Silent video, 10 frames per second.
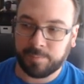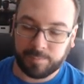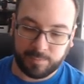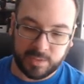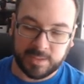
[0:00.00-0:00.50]

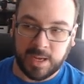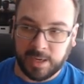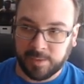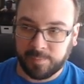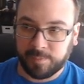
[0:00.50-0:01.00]
the
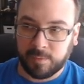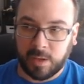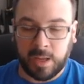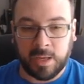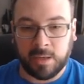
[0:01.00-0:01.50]
side,
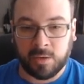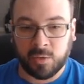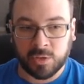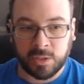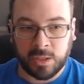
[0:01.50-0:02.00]
and
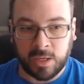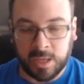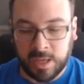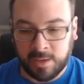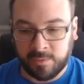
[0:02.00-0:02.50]
usually I
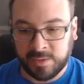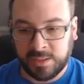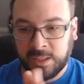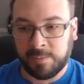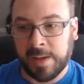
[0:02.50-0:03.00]
have a
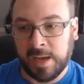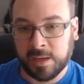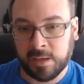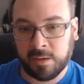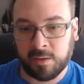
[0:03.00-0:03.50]
Sigi
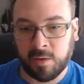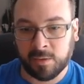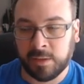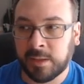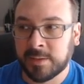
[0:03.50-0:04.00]
back on
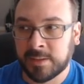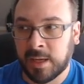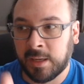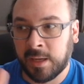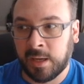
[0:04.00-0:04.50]
the
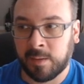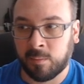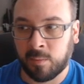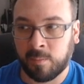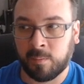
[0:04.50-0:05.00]
inside
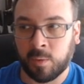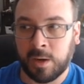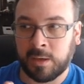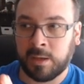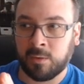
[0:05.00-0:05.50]
and
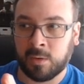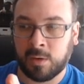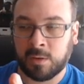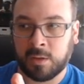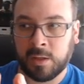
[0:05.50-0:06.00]
Miranda out
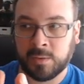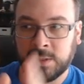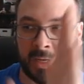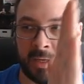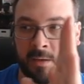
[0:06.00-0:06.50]
on the
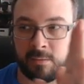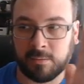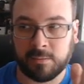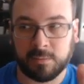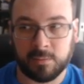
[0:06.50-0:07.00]
outside
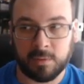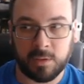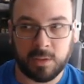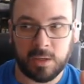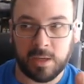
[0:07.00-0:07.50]

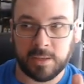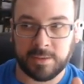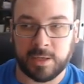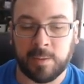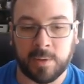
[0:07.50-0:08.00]
as
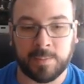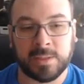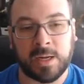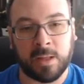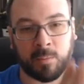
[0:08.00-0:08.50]
they're coming up the
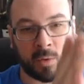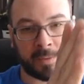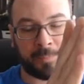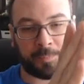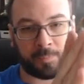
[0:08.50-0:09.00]
side of the board.
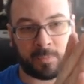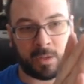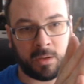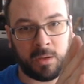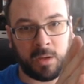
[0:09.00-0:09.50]

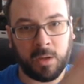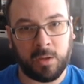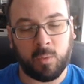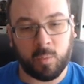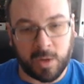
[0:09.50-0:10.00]

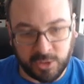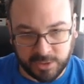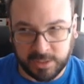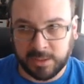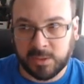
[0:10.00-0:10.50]
Wedge is
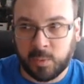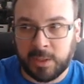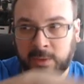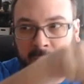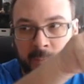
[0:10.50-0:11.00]
going to swing
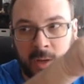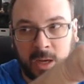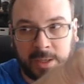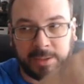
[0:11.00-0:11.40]
in from behind,